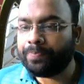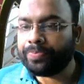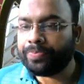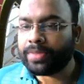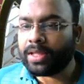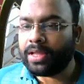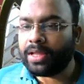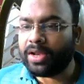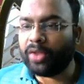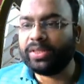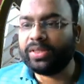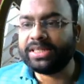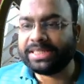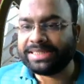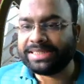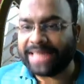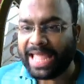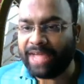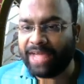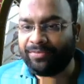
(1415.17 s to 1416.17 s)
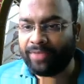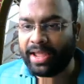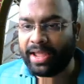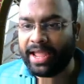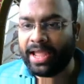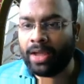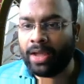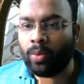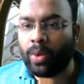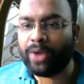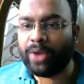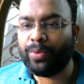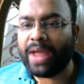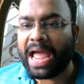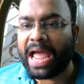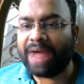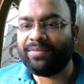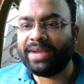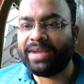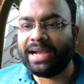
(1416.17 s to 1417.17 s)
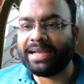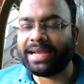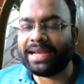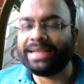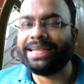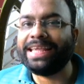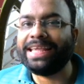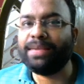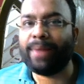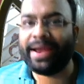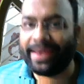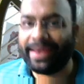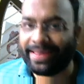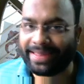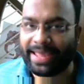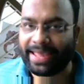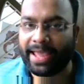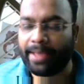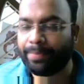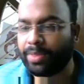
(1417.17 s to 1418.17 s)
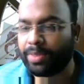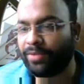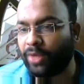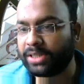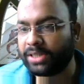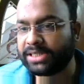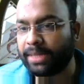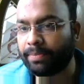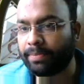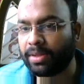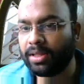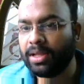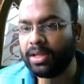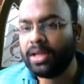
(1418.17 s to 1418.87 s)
Now this is fa when we have delta t minus a, for example.